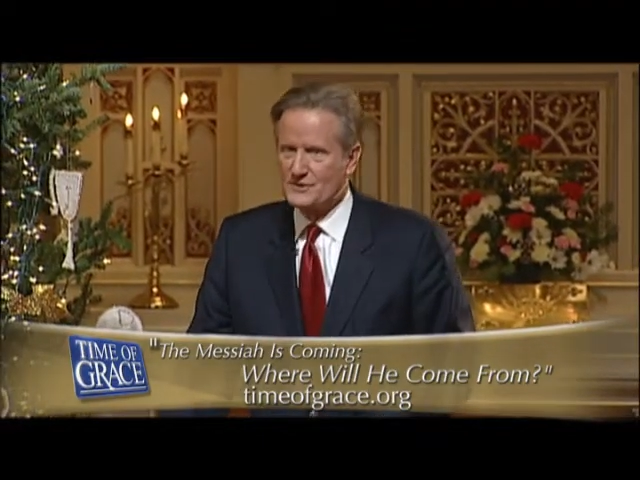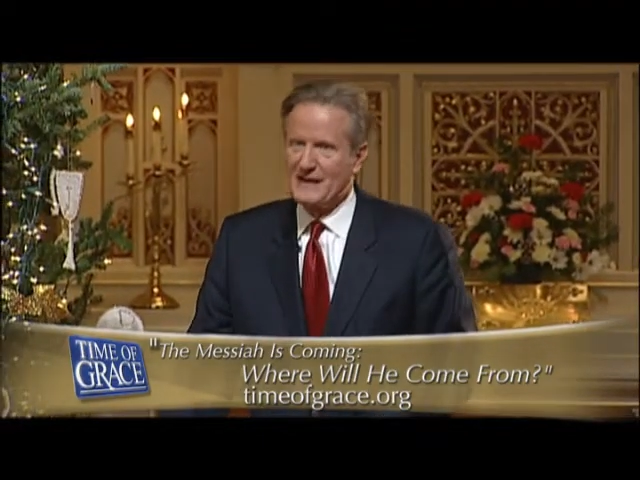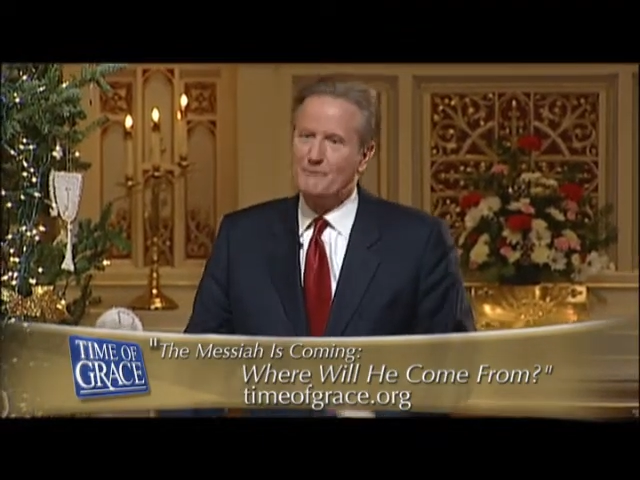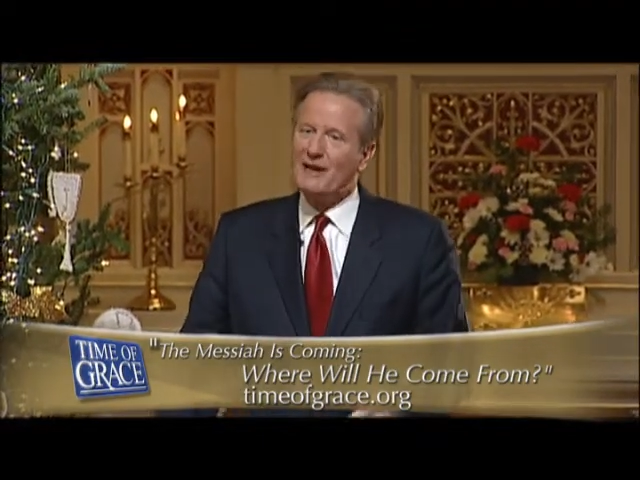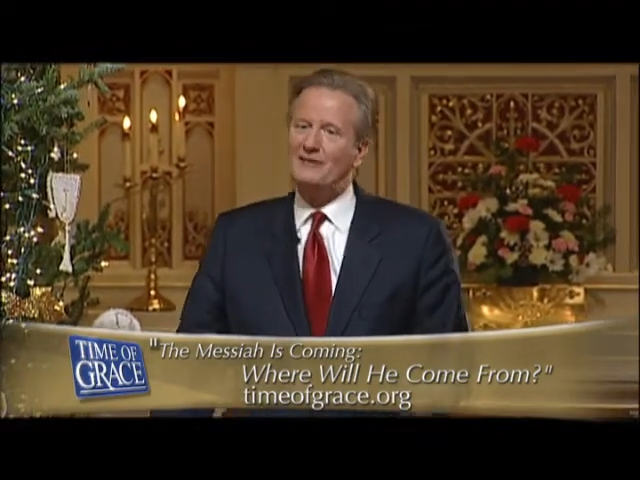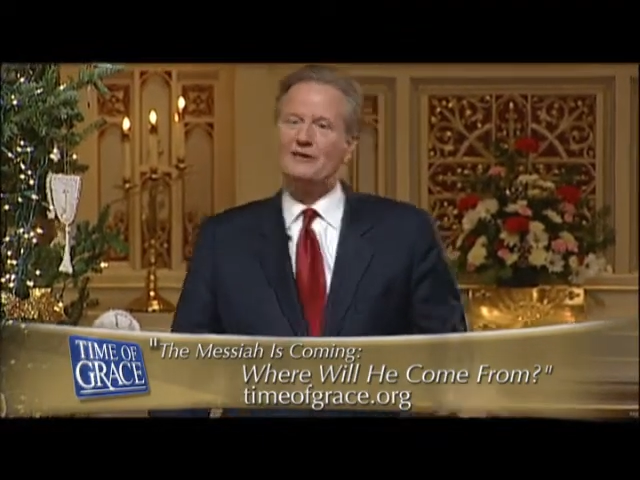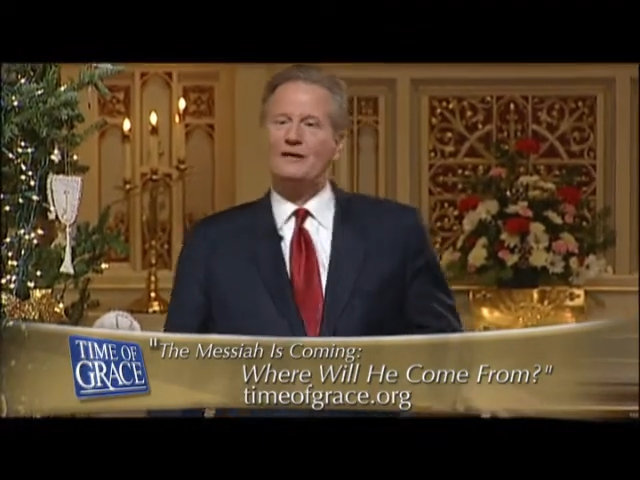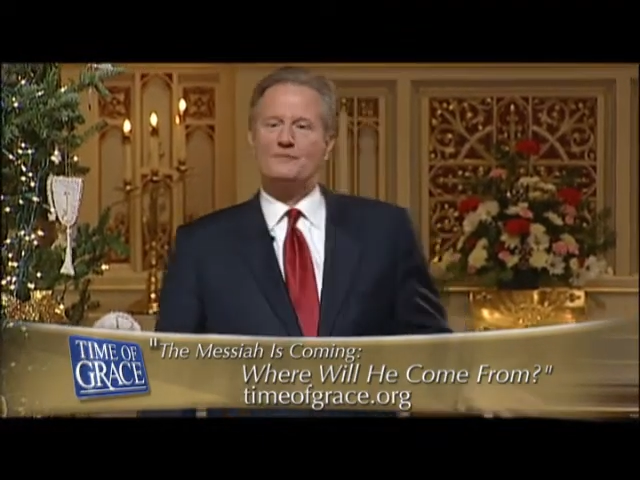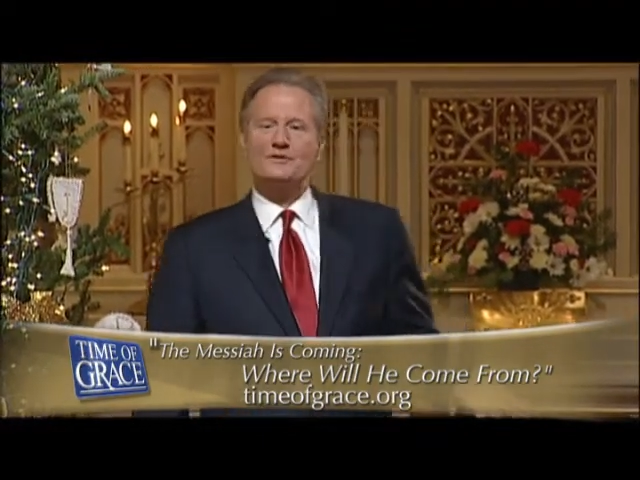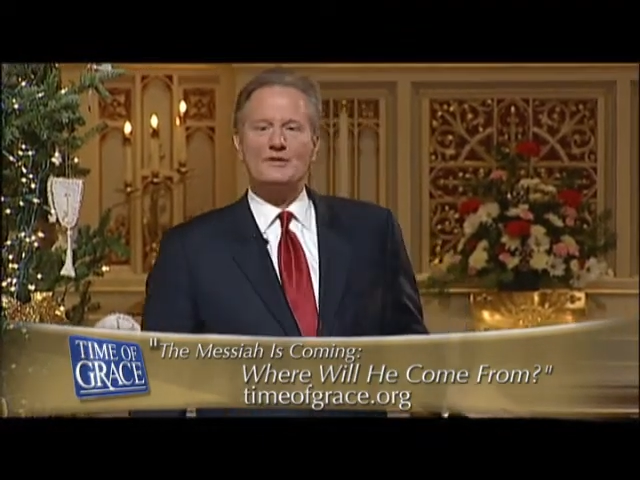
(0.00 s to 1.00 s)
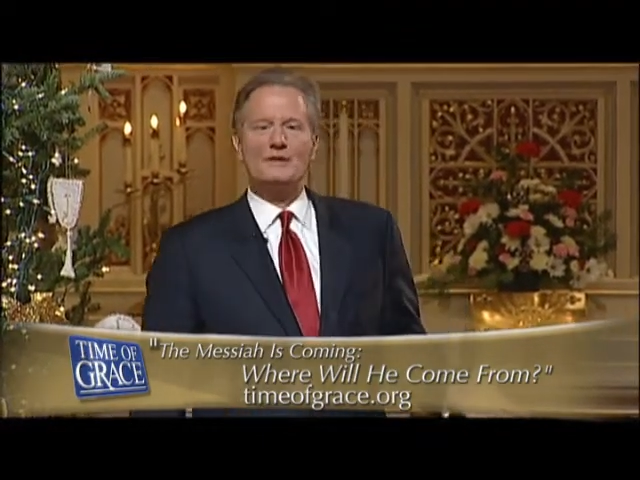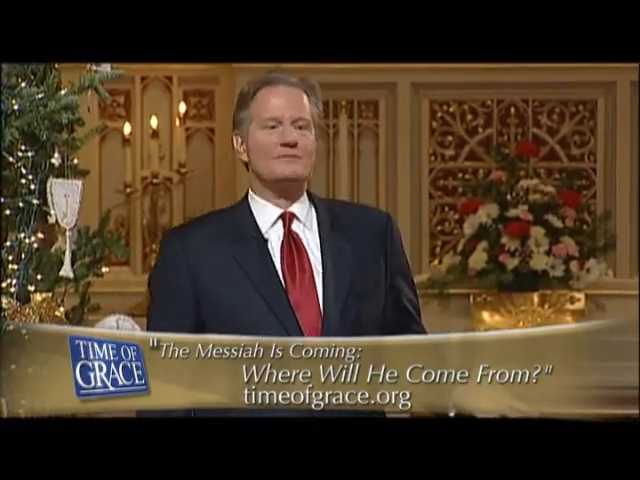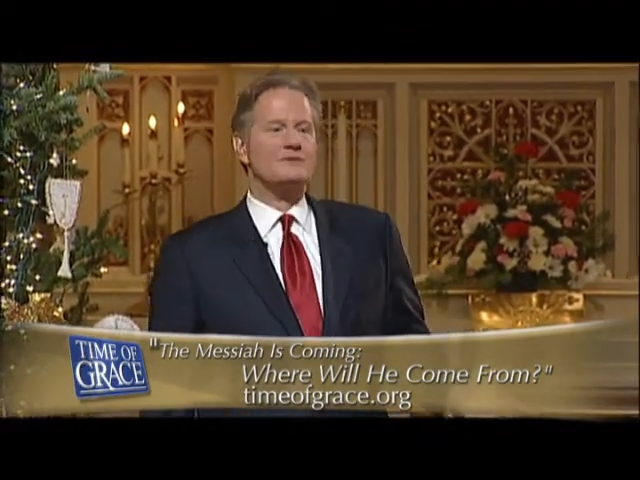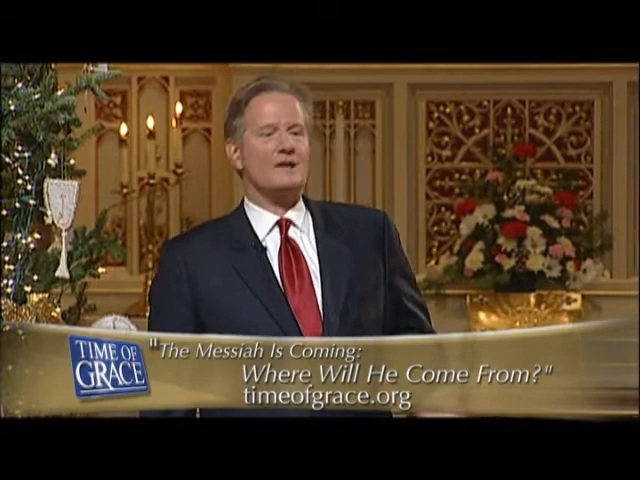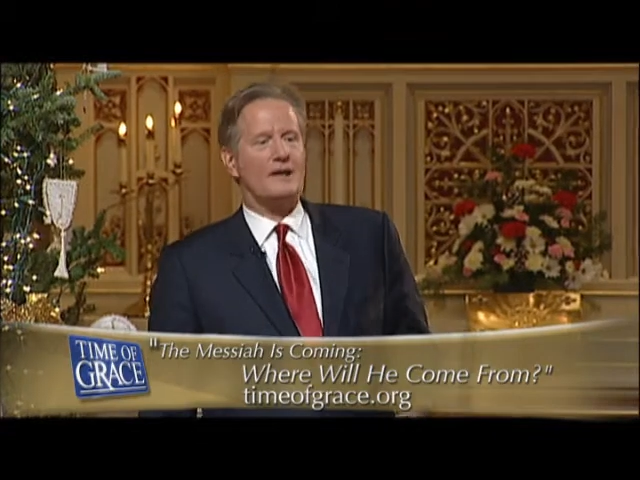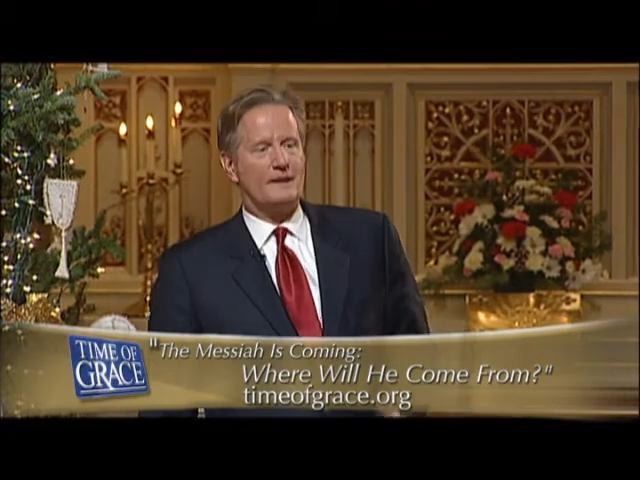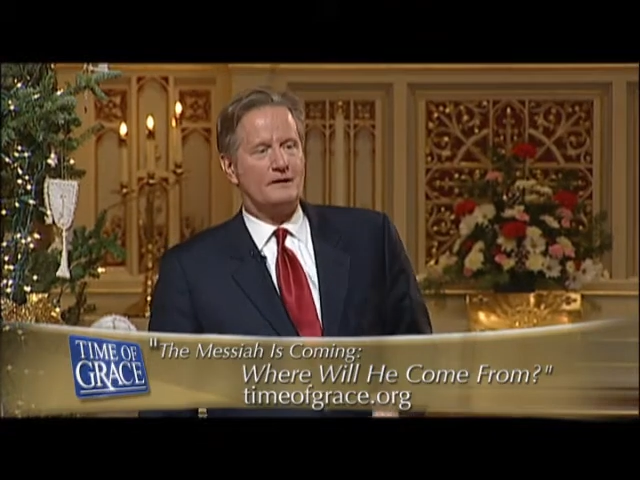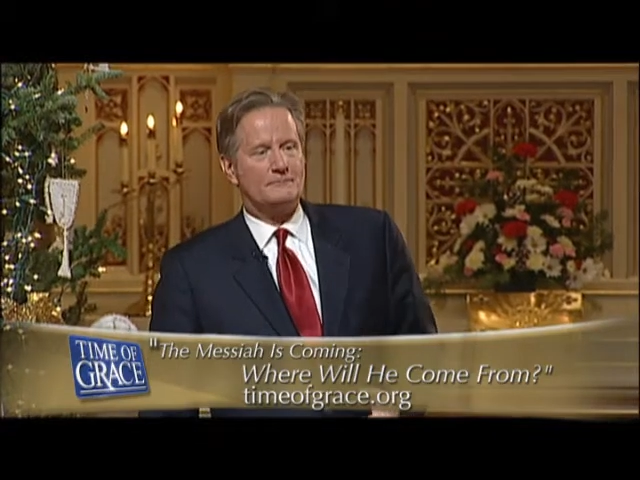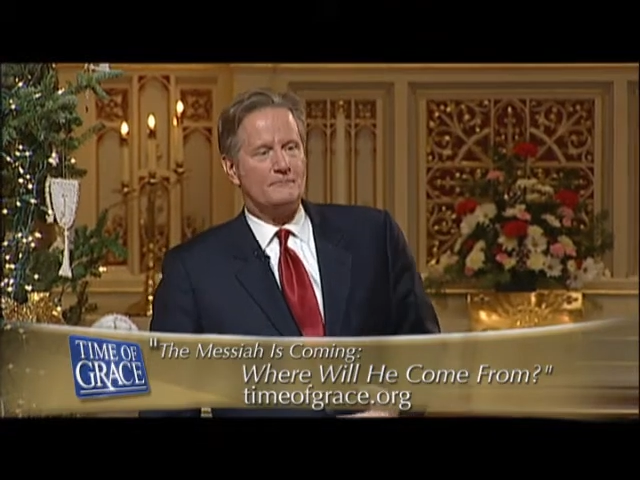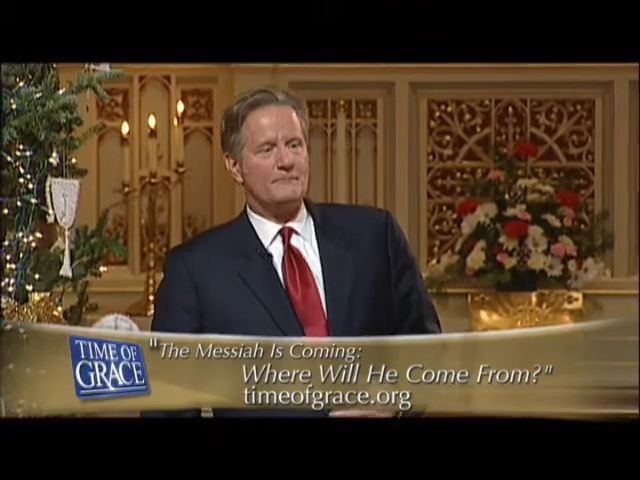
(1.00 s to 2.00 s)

and Bethlehem seems like